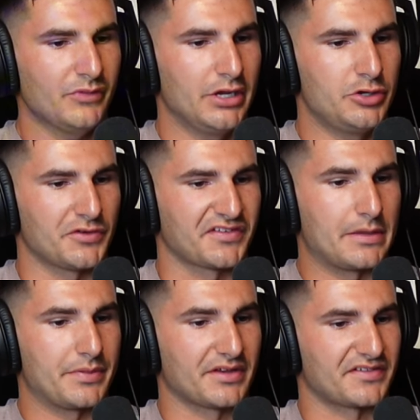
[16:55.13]
and you're
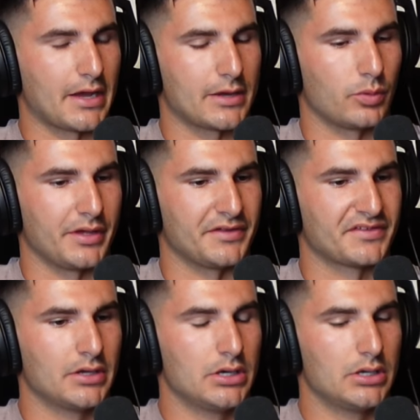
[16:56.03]
skipping
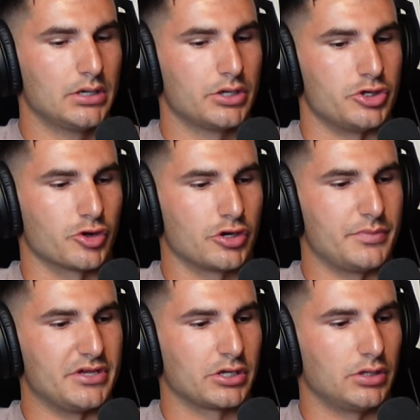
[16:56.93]
sideways, you're going to
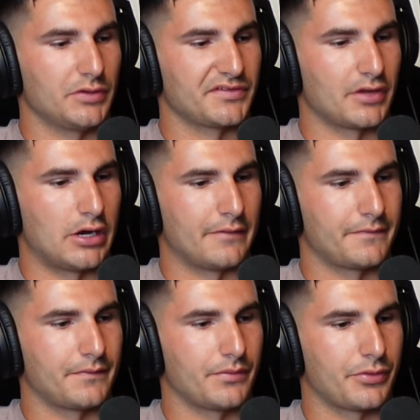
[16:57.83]
be closed
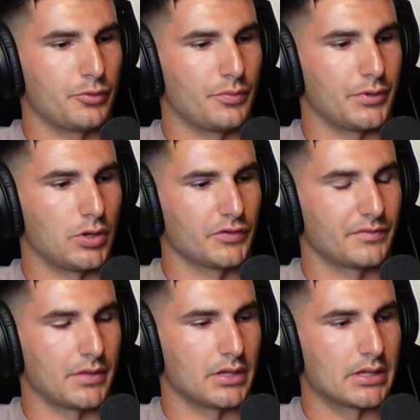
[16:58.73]
off through the
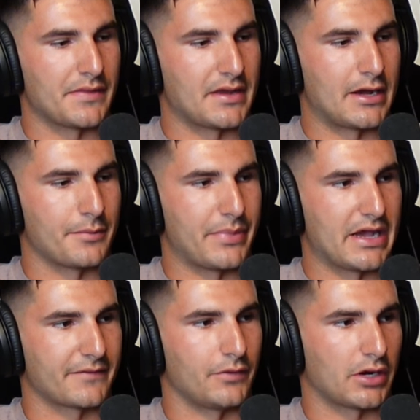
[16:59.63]
penultimate, and then on
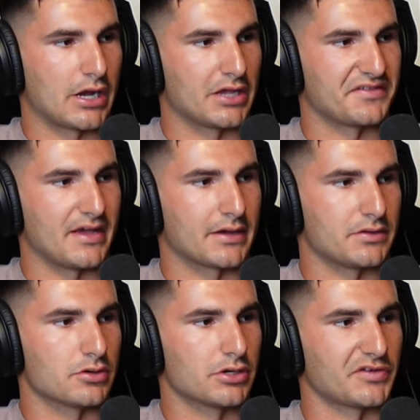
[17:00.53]
back foot
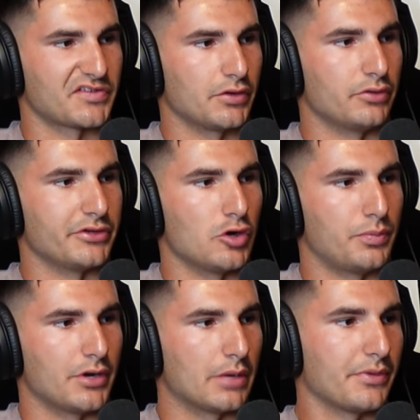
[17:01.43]
contact, you're going to slowly
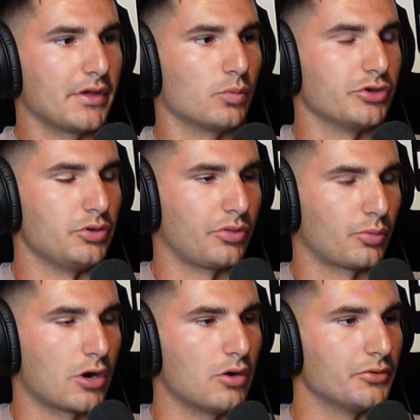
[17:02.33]
open up. And then when you
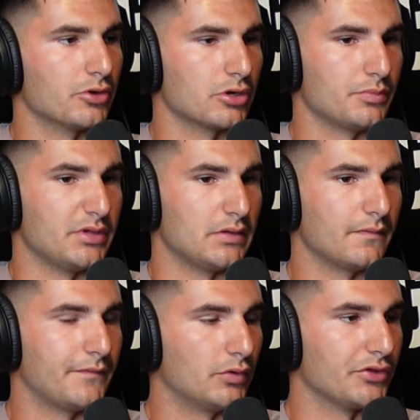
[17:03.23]
throw, you're going to be
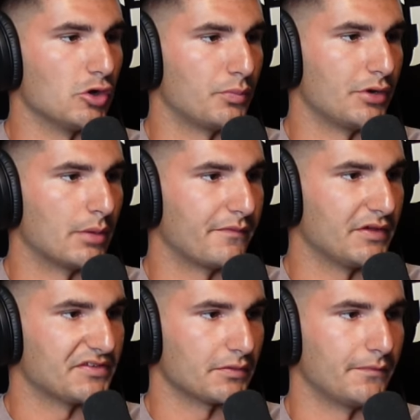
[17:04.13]
fully open up
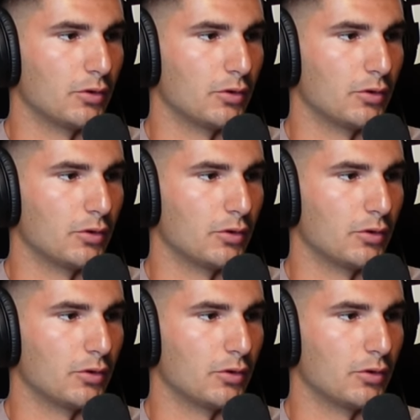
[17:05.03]
facing